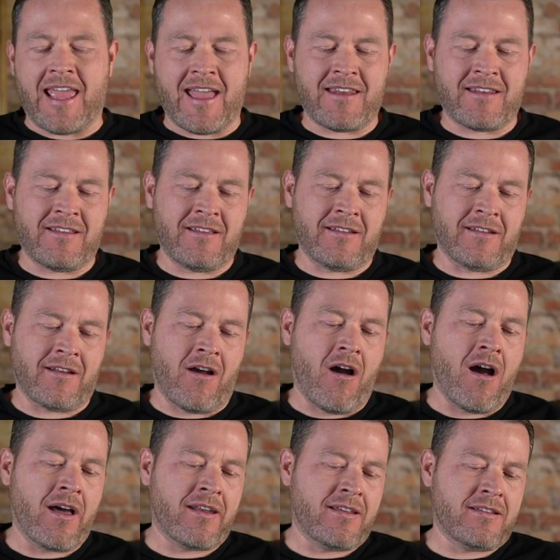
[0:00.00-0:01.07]
and candid and
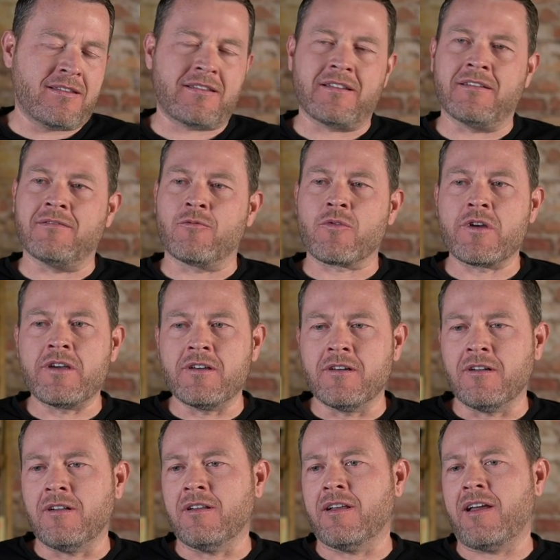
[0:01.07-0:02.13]
honest and
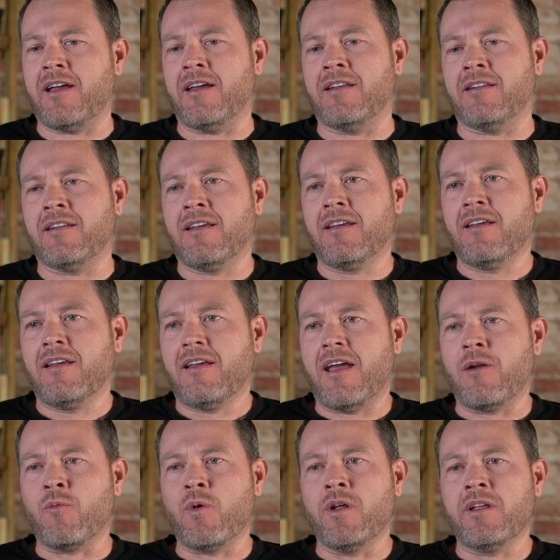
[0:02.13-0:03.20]
real and
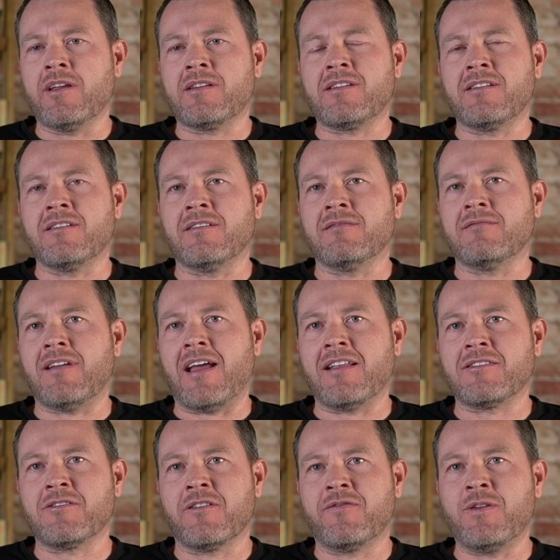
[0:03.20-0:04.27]
and willing to
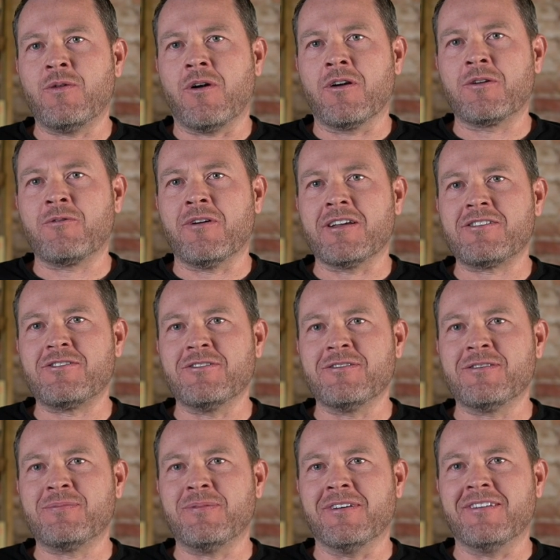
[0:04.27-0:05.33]
answer a few hard
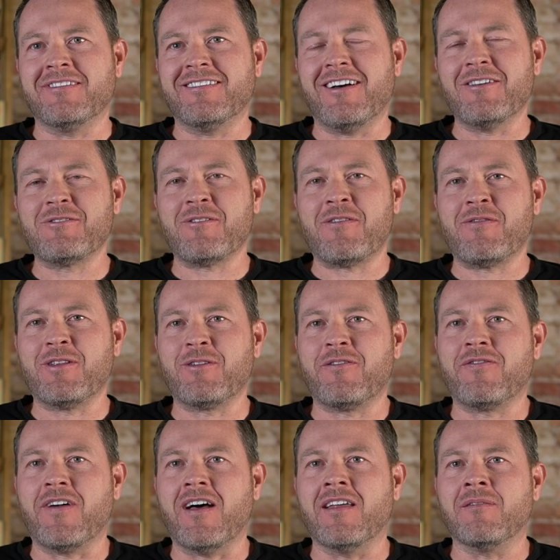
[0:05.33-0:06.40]
questions, but also mm-hmm. have a mm-hmm.
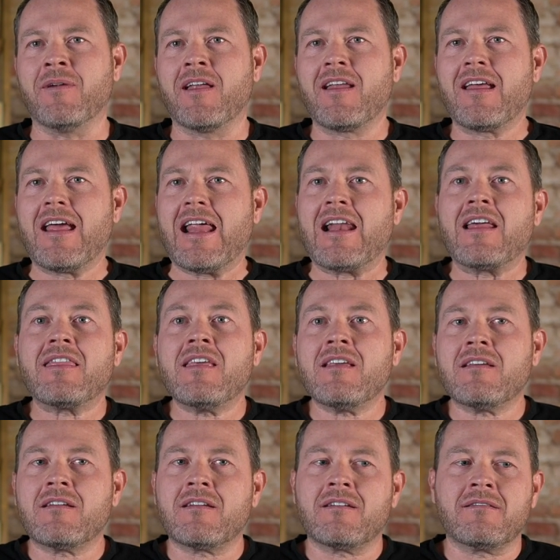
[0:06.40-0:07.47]
little fun. And I
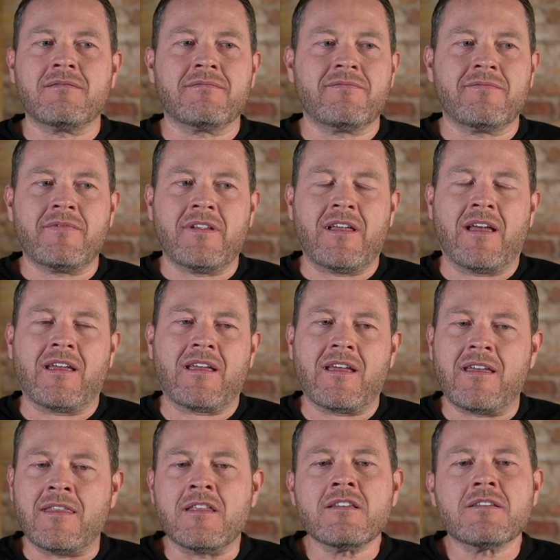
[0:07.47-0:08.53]
think uh,
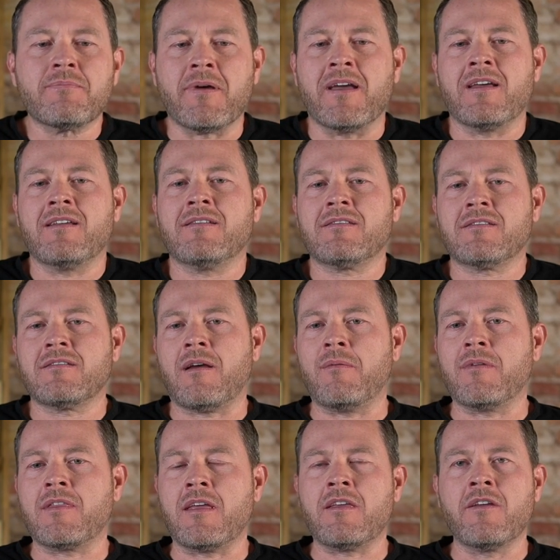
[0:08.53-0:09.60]
in this space,
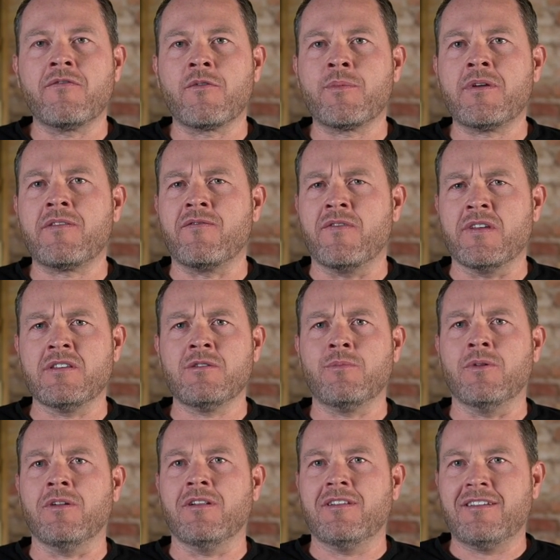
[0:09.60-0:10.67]
I mean, thank you for being
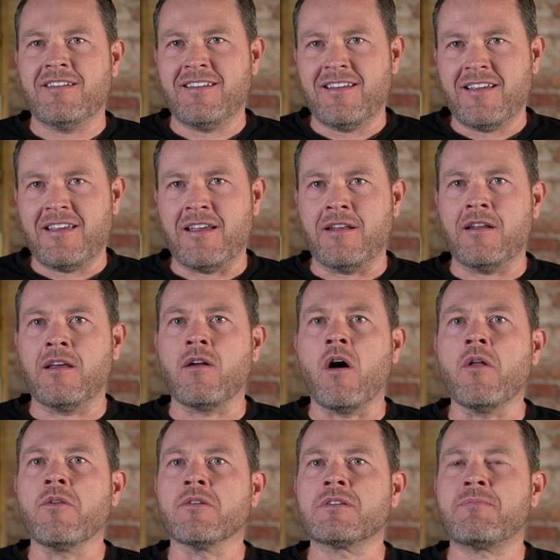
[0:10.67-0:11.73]
visible mm-hmm. in, in
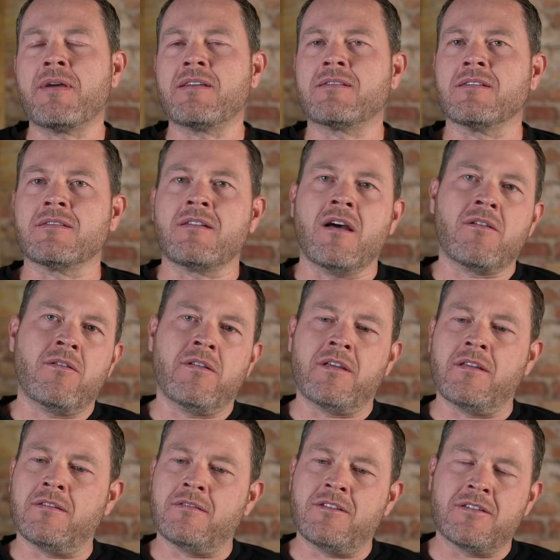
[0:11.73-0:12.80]
all those spaces, not
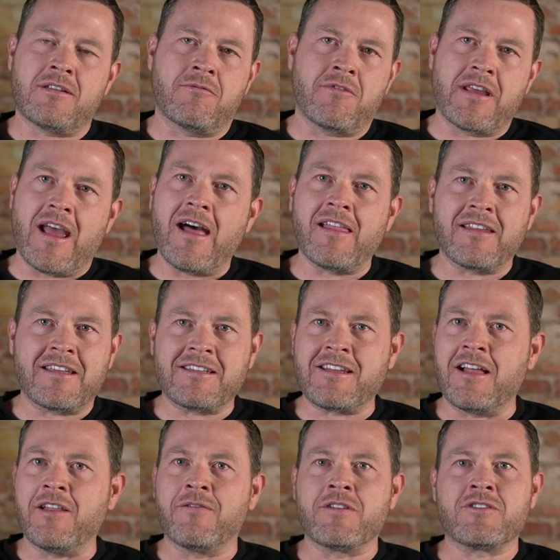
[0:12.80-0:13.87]
only just in reality
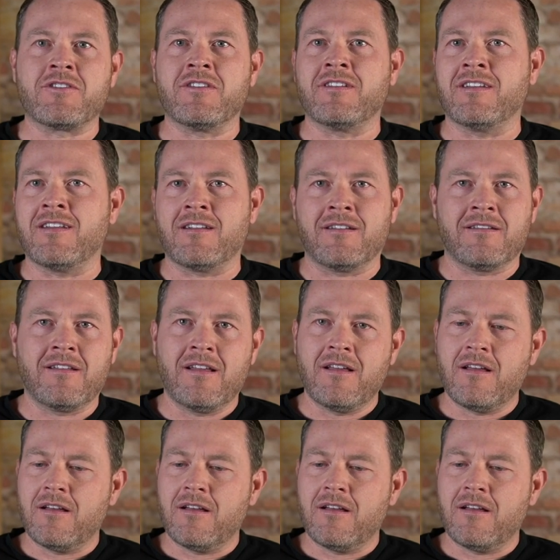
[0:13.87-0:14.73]
television and in